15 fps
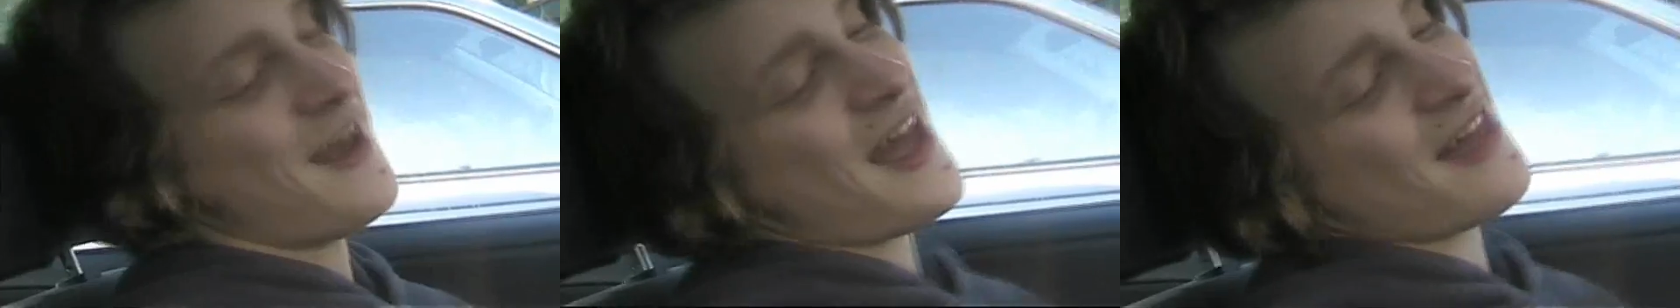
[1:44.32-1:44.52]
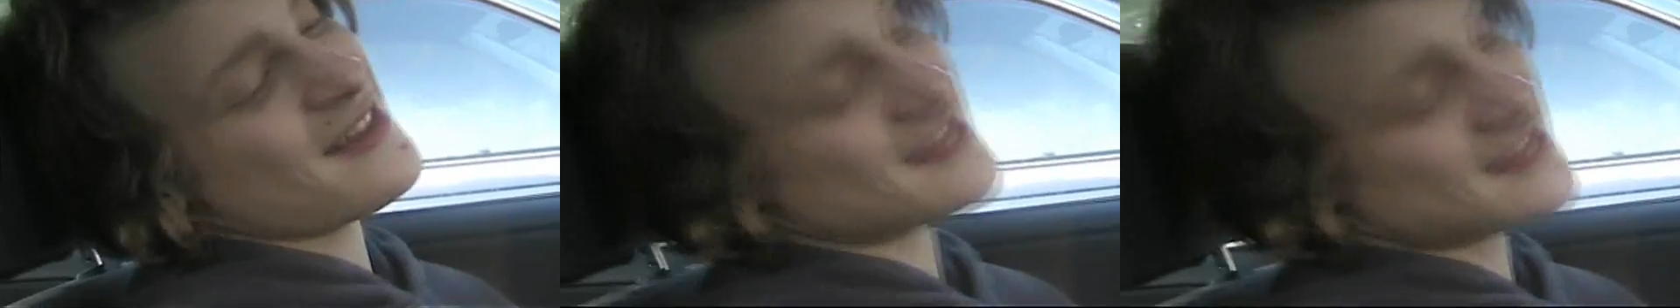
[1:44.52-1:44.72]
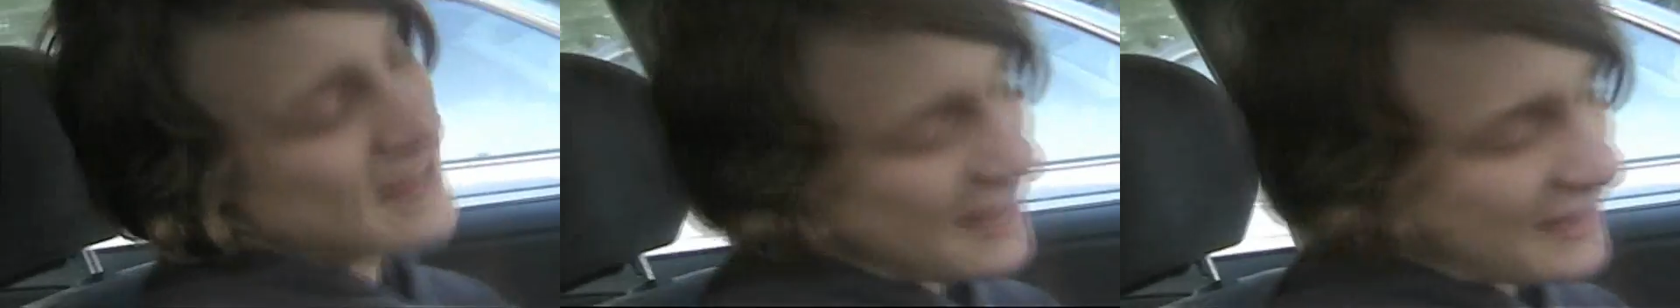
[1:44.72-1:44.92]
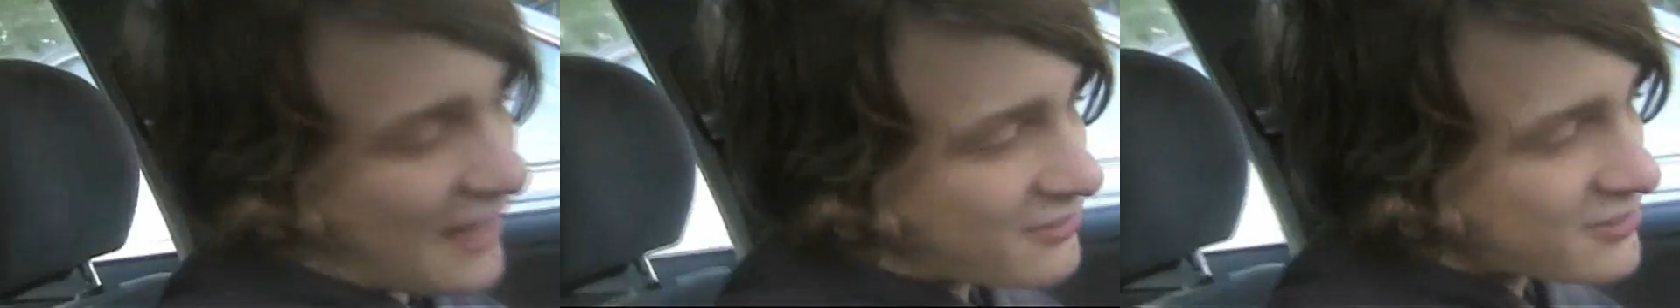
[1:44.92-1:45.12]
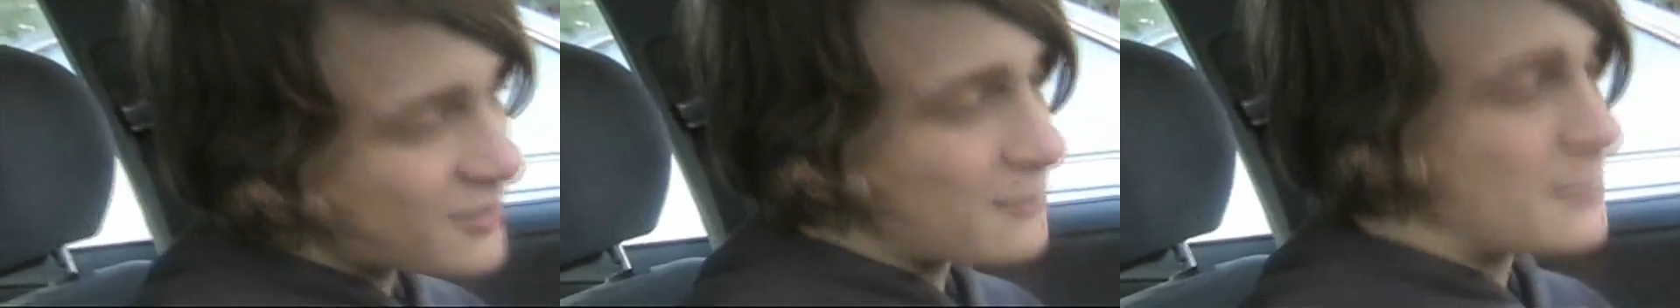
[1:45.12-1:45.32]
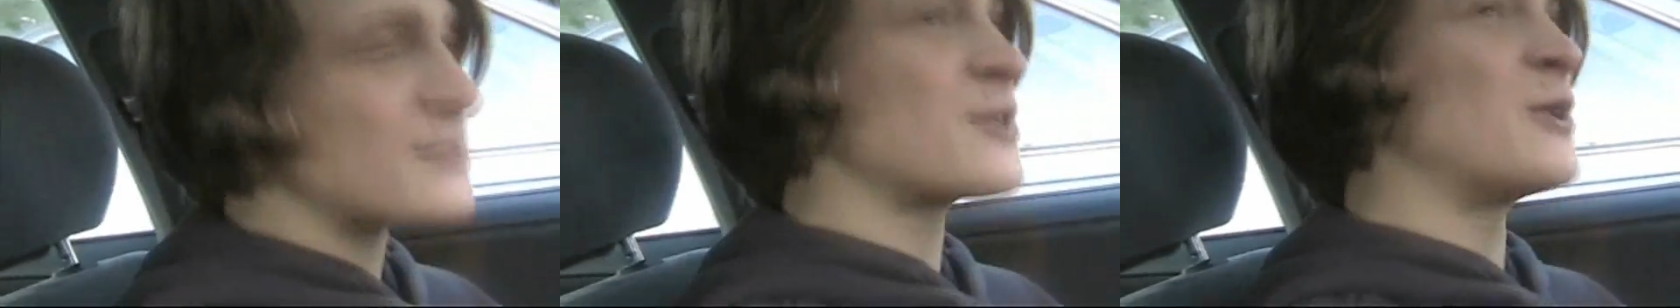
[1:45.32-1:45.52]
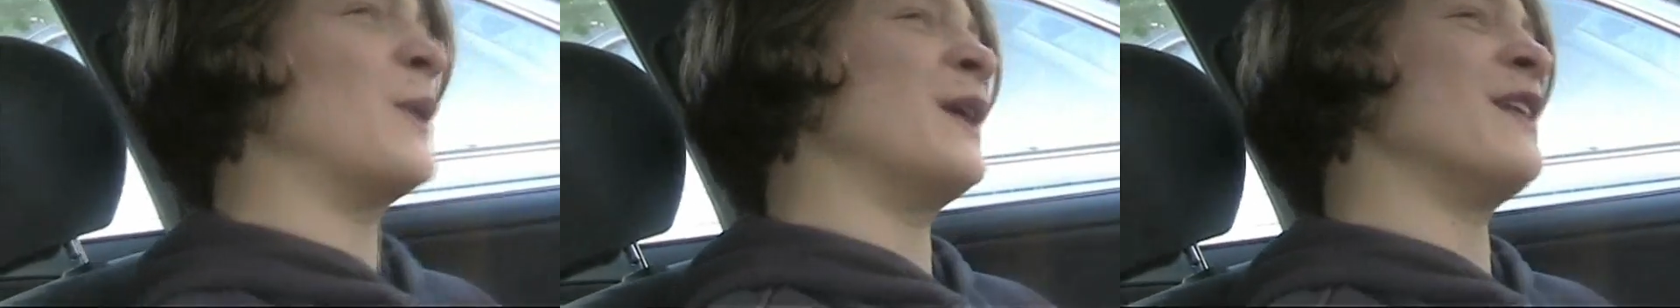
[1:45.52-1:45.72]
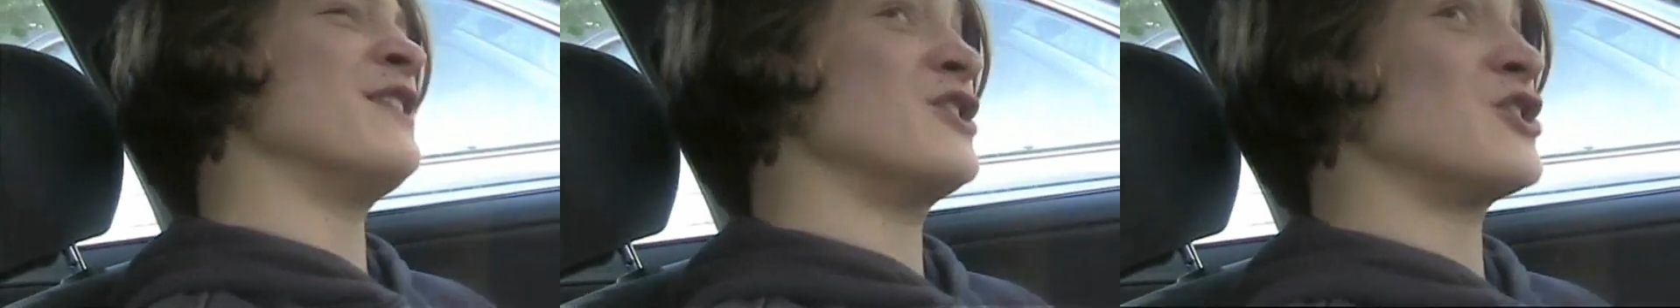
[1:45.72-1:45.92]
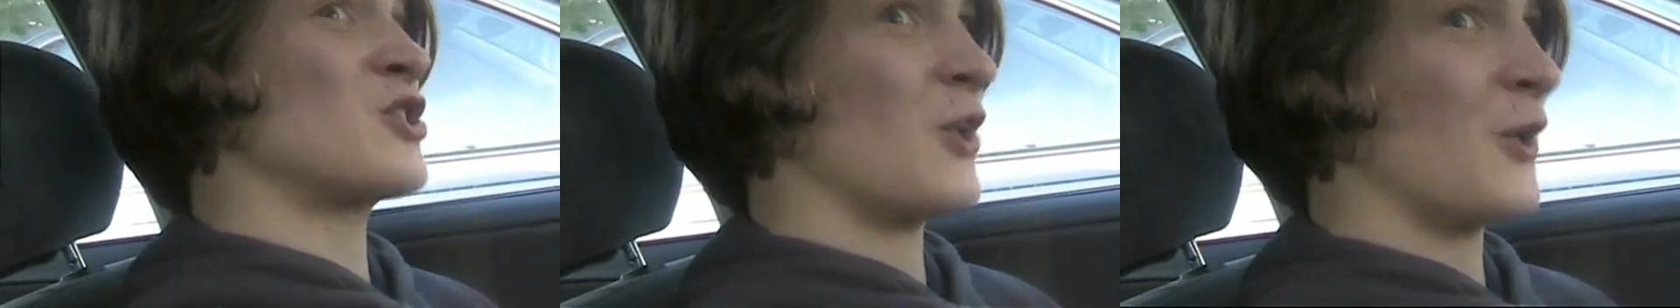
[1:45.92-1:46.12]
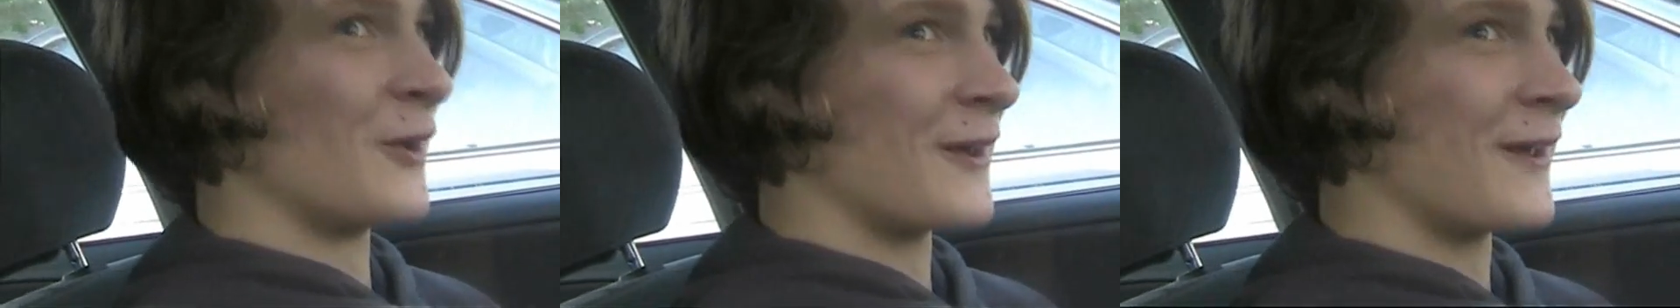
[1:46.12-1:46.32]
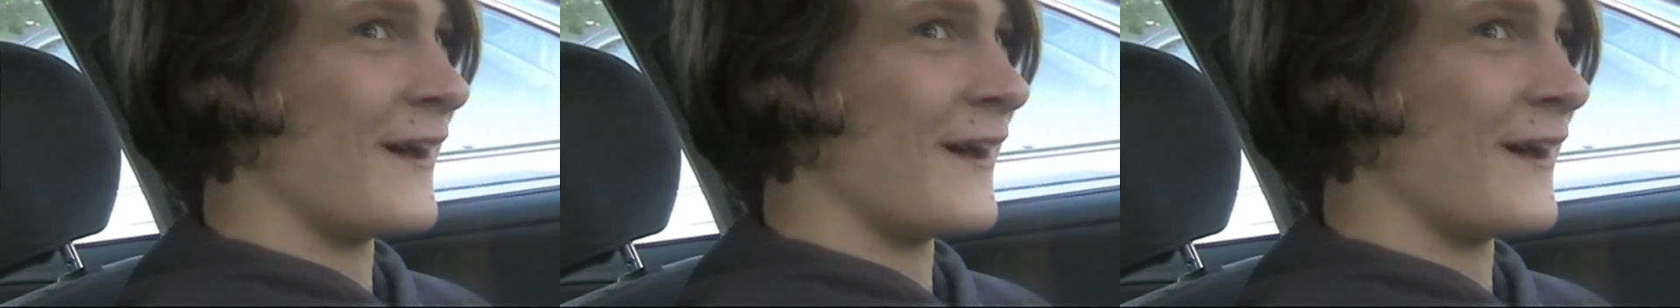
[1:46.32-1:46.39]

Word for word: Man, this sat nav much cooler than Sean